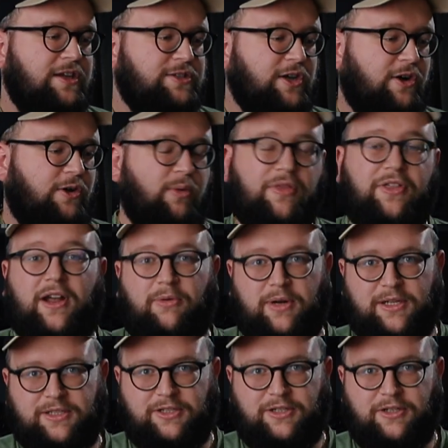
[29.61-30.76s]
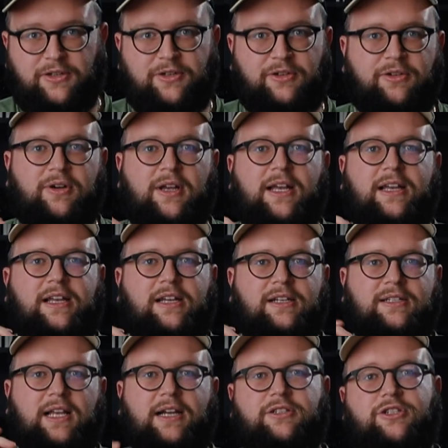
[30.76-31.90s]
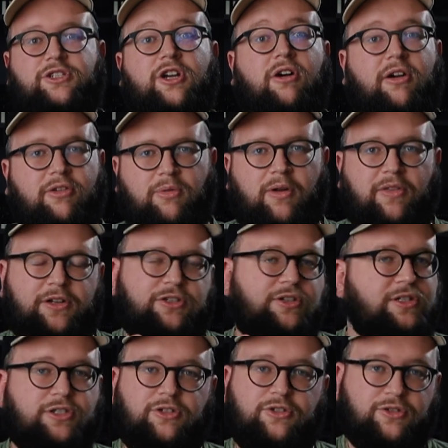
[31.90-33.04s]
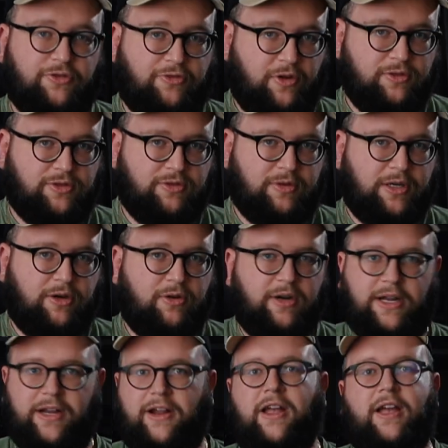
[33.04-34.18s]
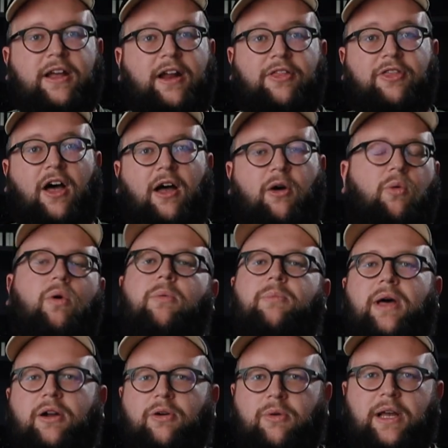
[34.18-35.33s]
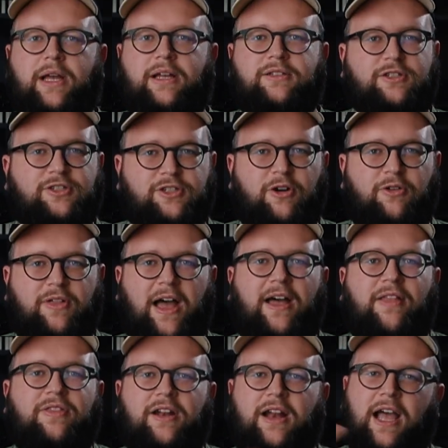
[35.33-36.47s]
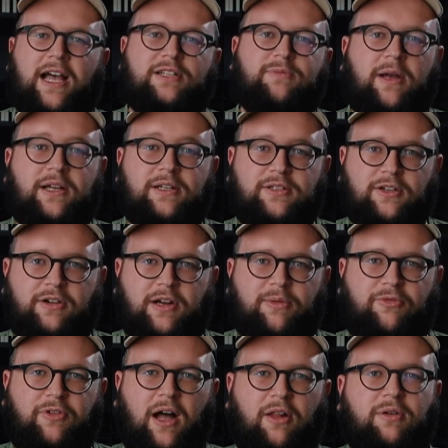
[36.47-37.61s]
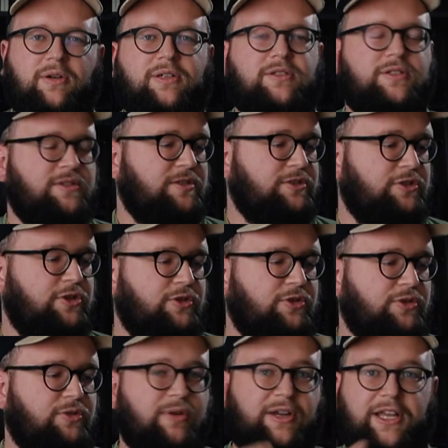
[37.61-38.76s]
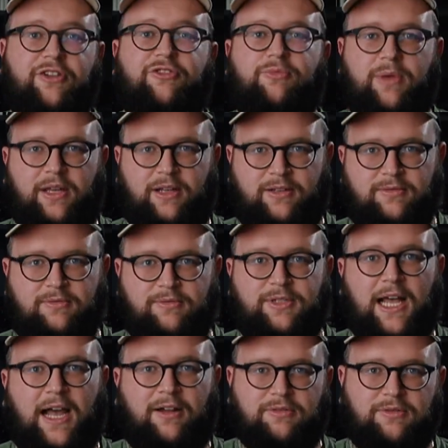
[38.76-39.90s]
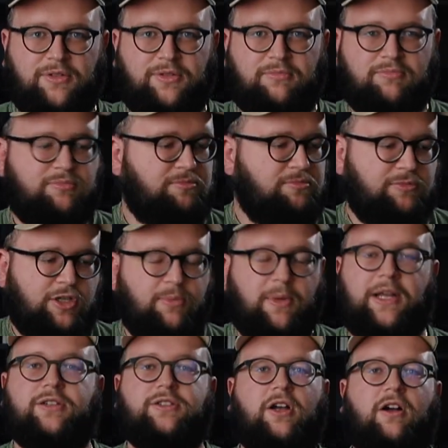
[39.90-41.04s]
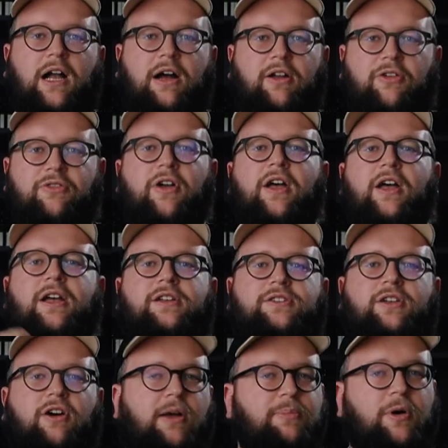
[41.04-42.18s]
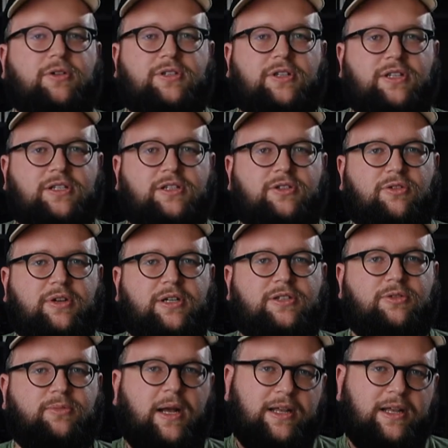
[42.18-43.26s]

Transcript: So one thing I wanted to do is actually show everyone that you could just use your phone to recording, and I thought, what better way to show that than to ask my Instagram followers to give me sounds to make a song out of. So I posted this story to my